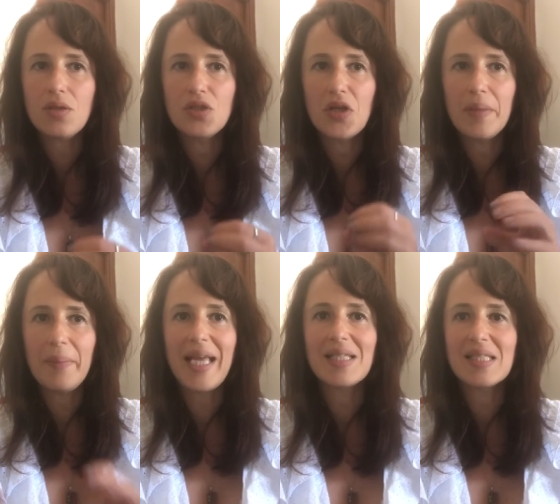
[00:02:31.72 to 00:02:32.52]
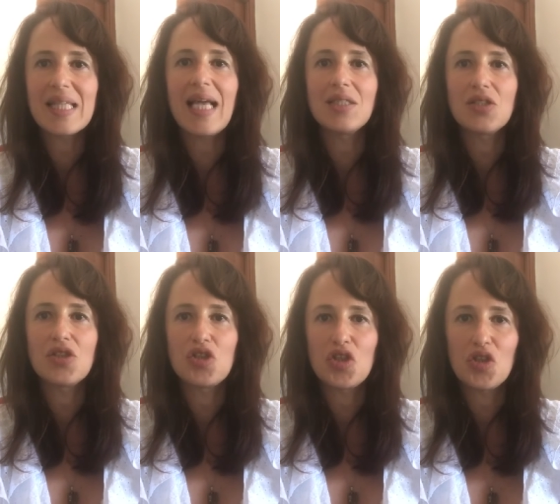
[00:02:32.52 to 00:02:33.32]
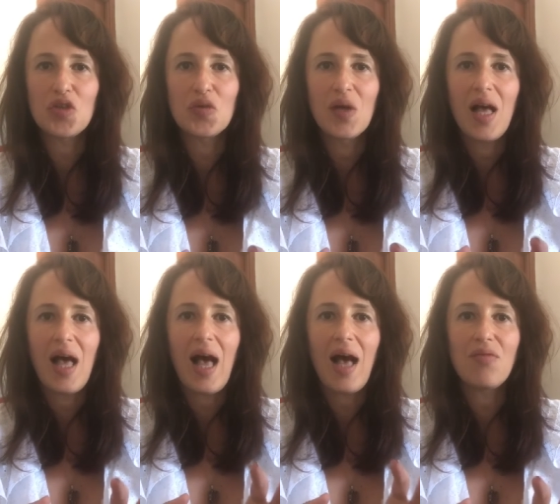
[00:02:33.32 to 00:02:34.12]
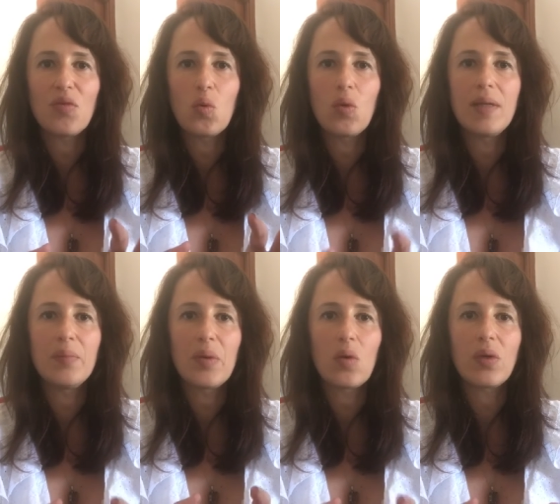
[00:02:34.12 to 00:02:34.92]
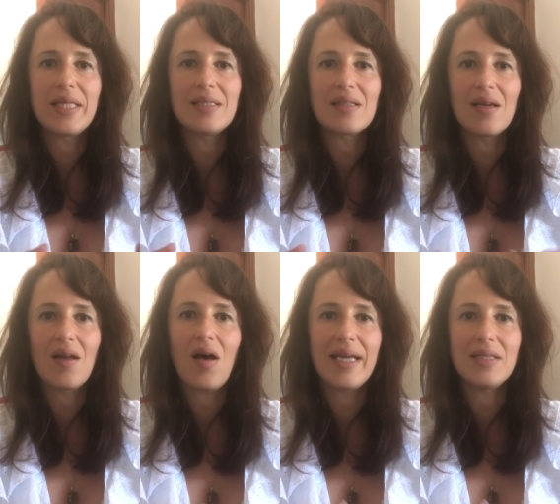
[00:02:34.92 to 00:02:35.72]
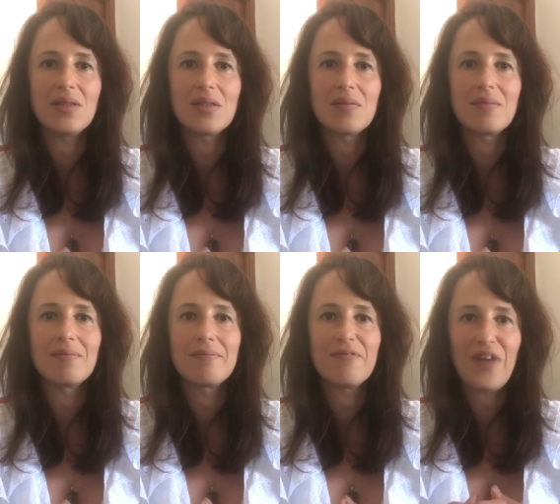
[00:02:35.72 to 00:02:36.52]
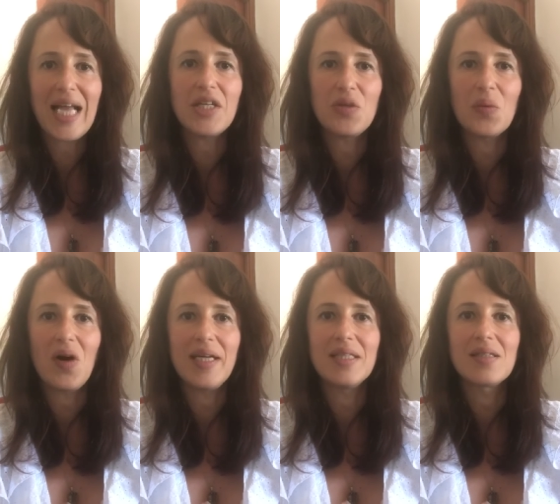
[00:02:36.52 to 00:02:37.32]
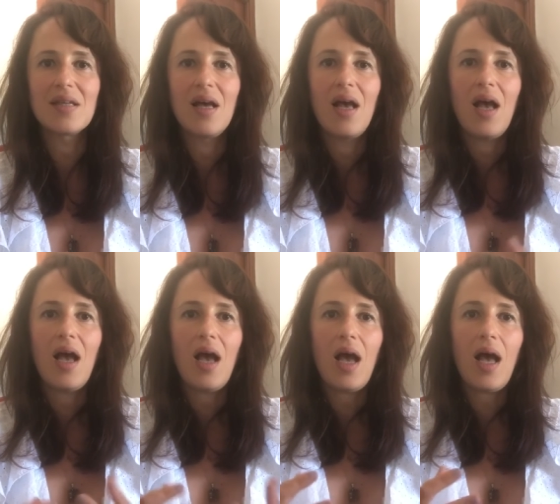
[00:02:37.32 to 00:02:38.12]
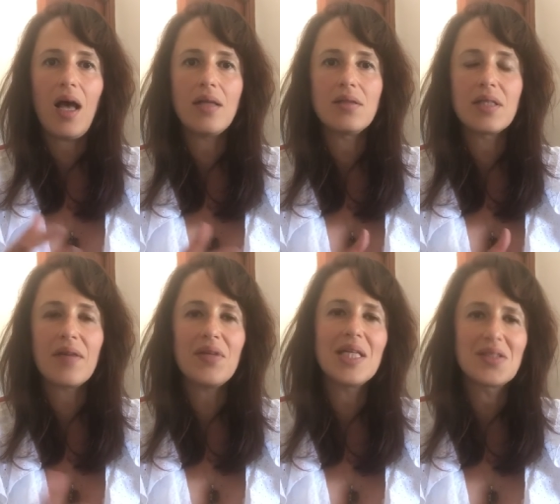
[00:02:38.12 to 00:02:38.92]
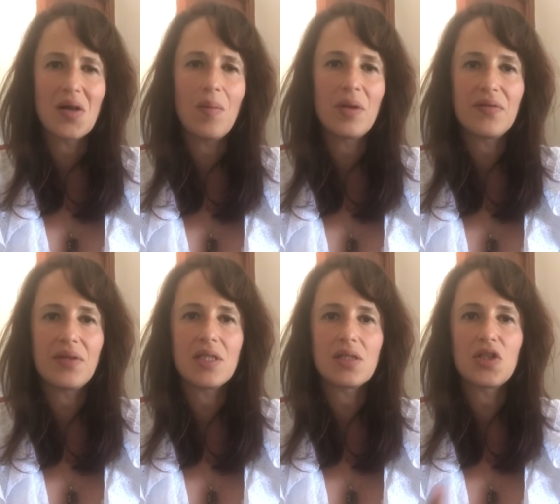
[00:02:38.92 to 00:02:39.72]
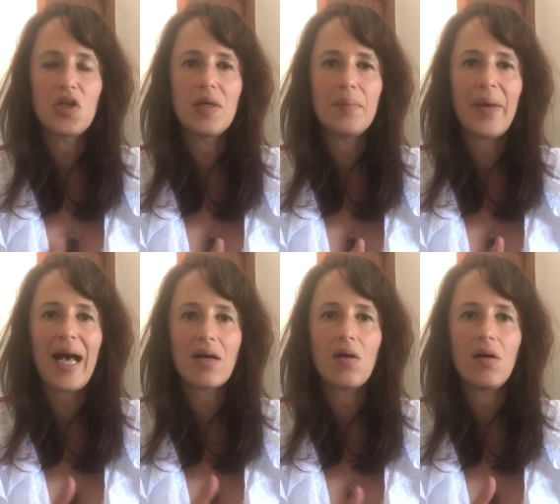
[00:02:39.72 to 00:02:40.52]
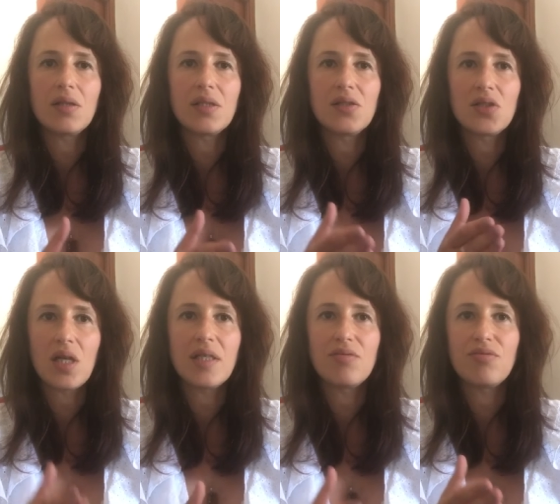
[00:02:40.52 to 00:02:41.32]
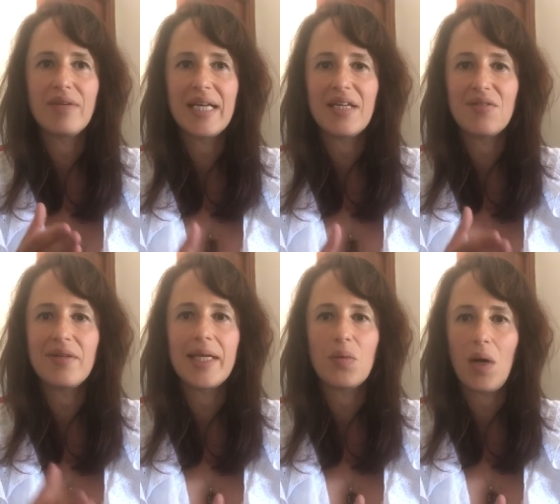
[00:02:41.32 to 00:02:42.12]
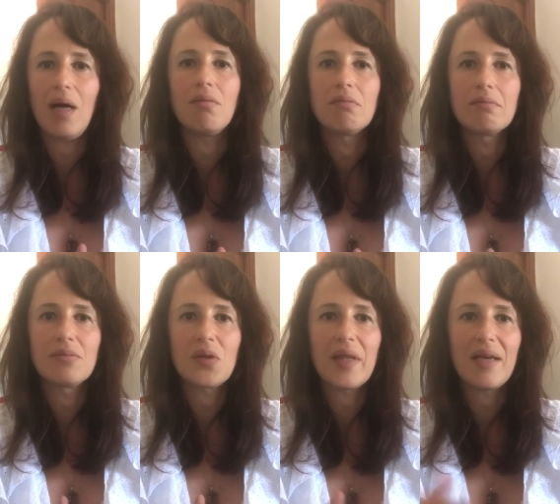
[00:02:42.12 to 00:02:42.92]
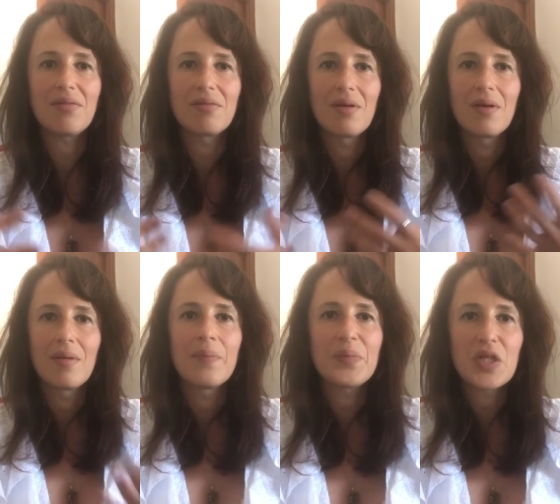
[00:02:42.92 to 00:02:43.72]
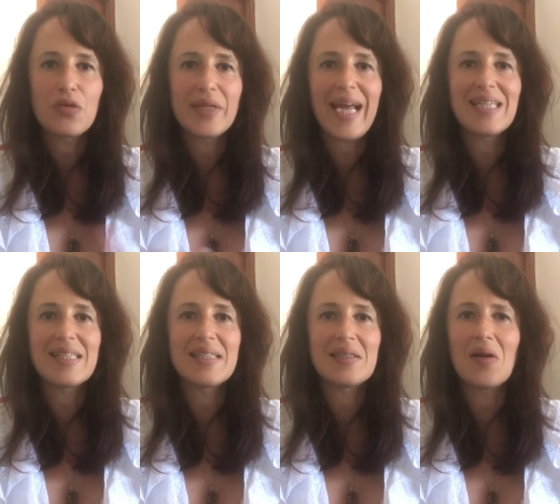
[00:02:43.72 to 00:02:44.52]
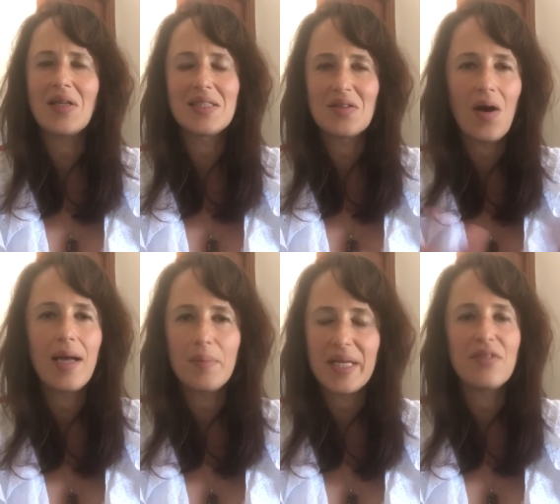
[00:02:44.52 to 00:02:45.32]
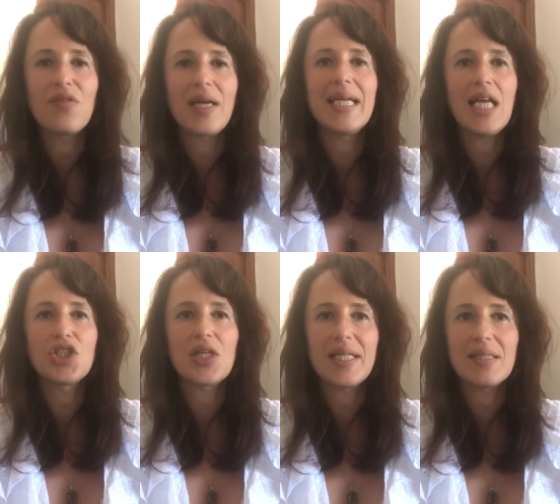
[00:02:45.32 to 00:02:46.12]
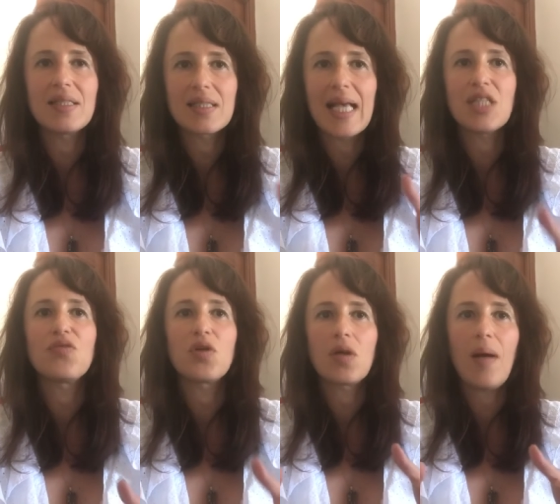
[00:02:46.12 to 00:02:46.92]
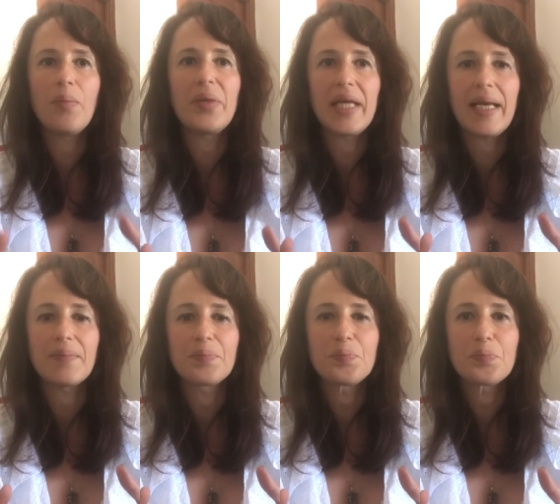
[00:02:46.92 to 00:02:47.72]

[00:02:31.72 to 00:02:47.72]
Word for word: So it makes sense to have all employees aligned value-wise. And to give an example of this, Hewlett Packard has done it really, really well. So they've created an undeniably financially successful company